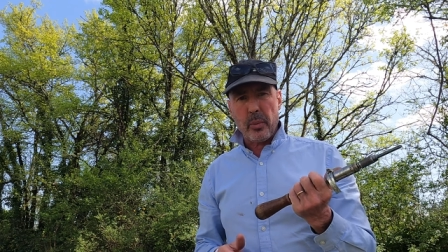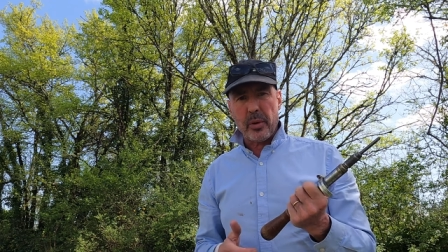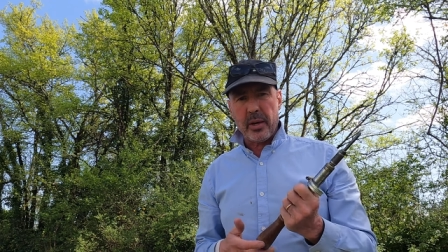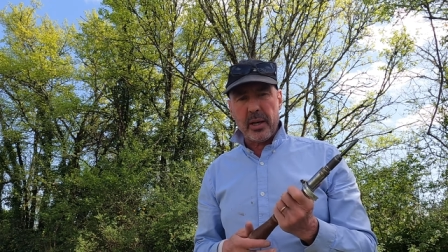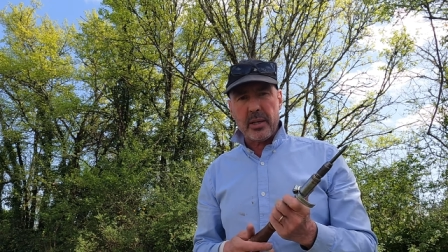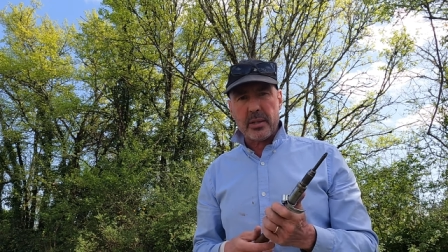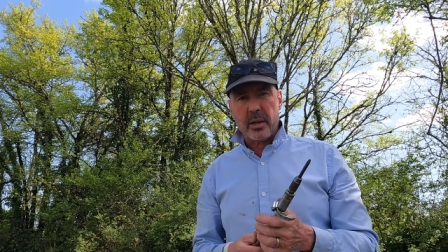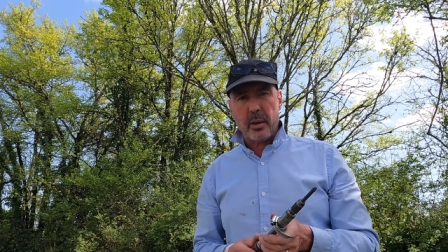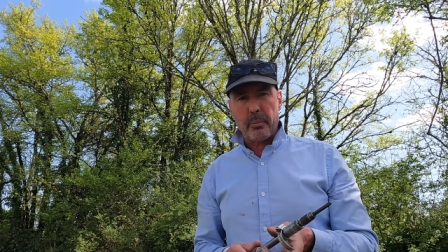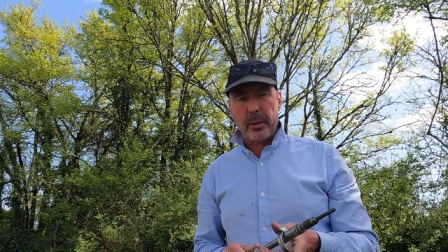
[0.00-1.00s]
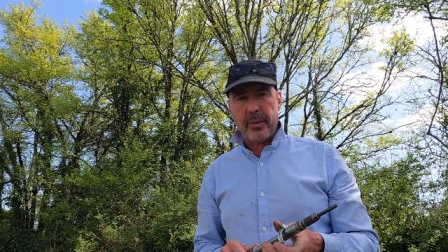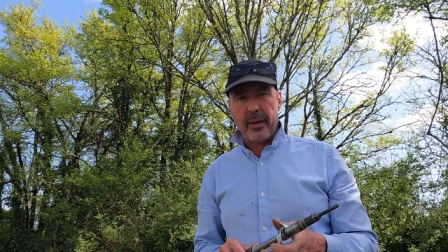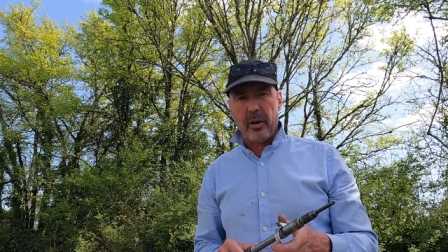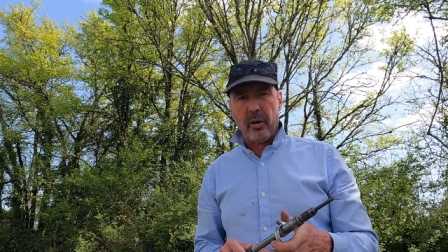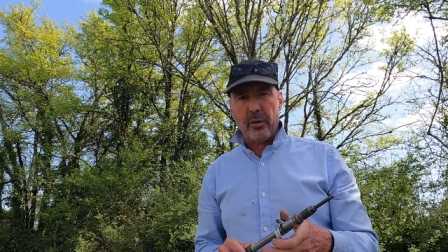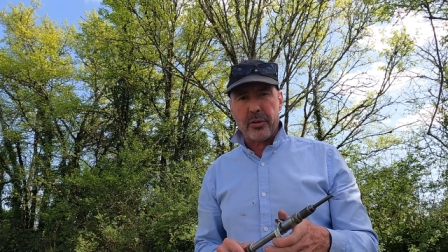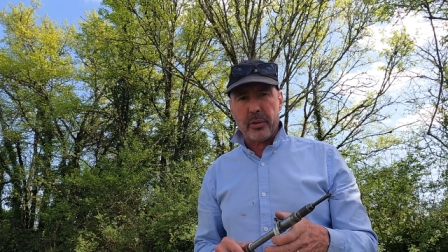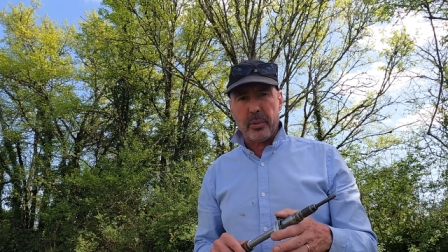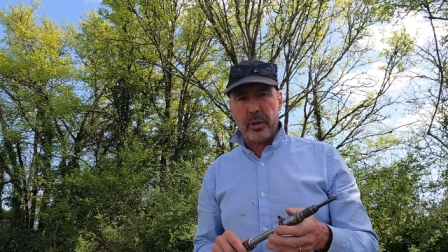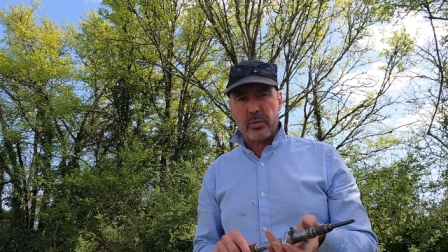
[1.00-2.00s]
we would need to complete that order,
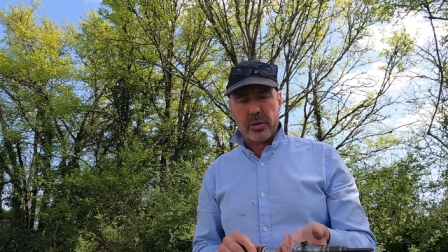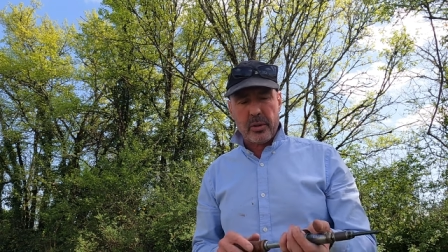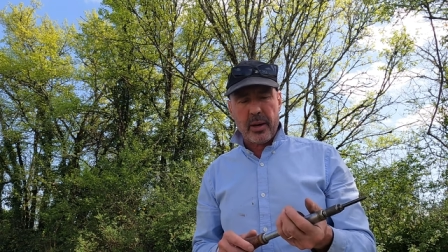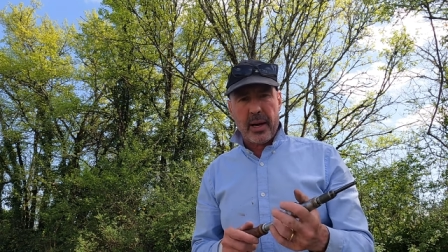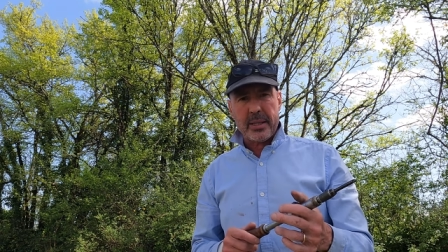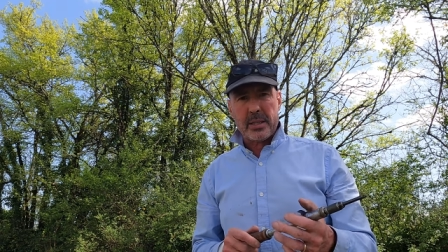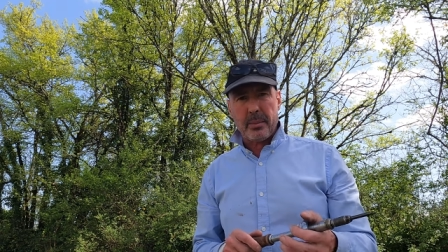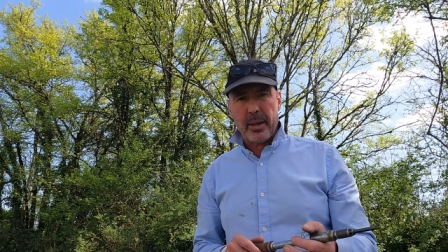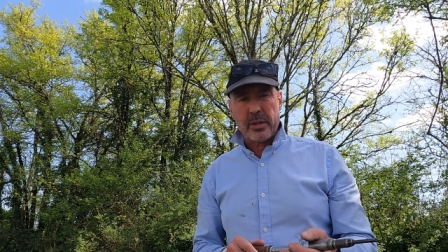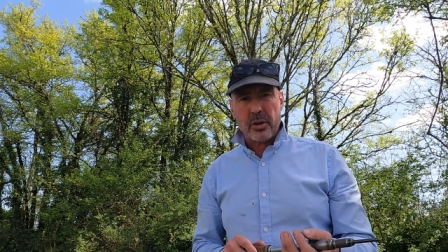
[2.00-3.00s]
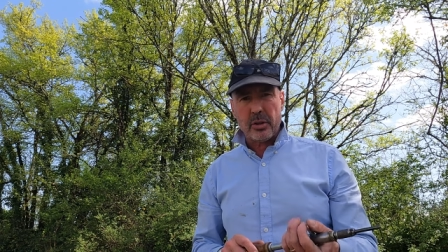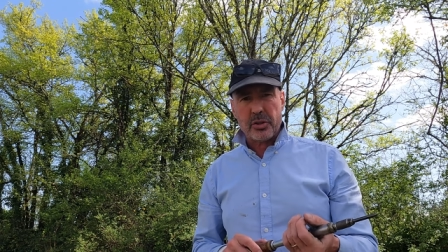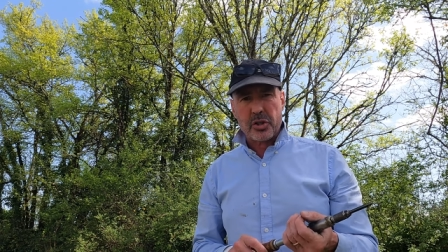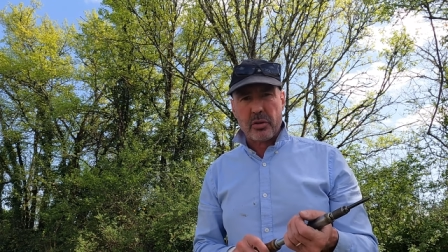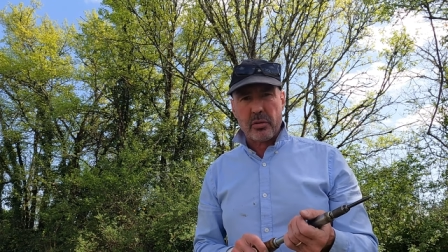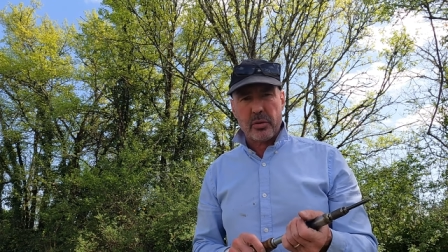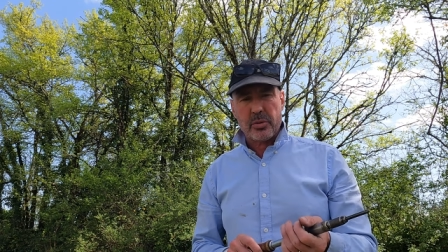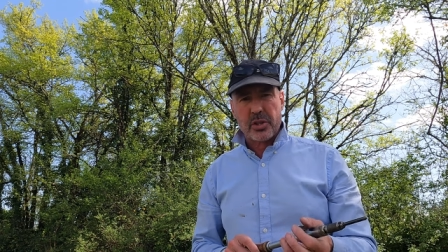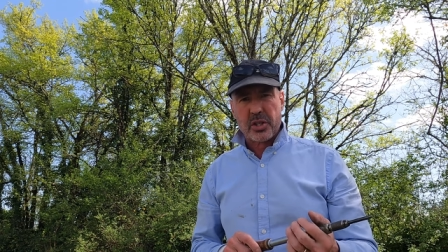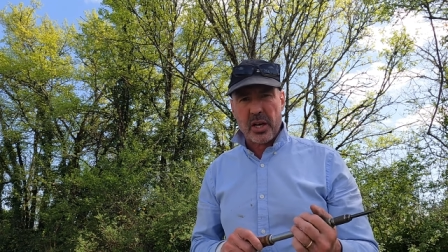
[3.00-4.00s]
and we used to itemise all the
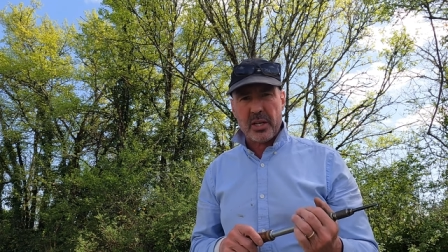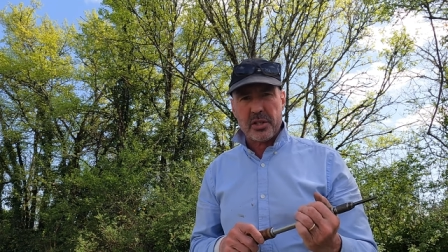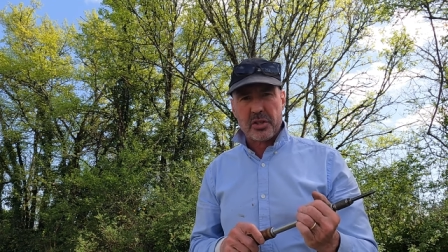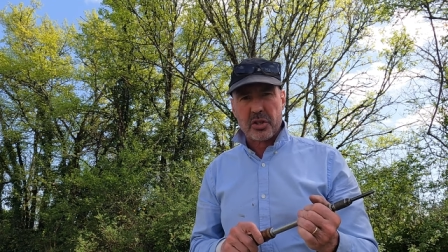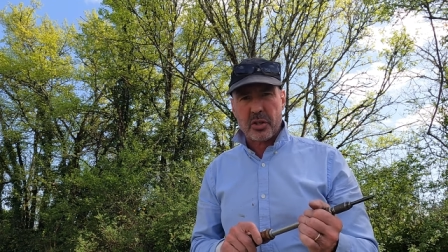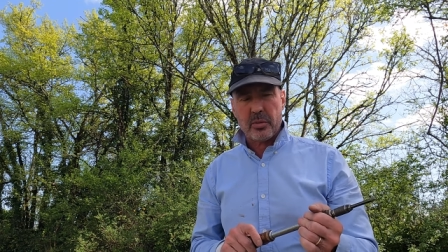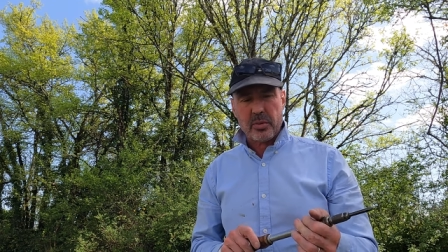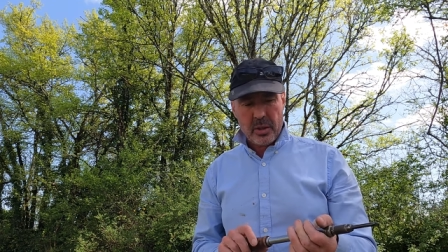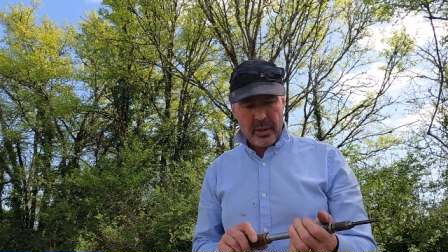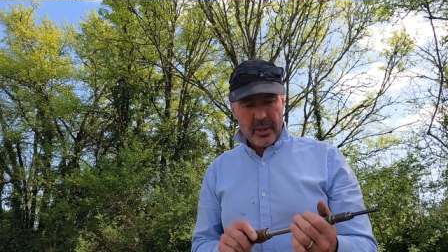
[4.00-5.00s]
screws, the size of screws,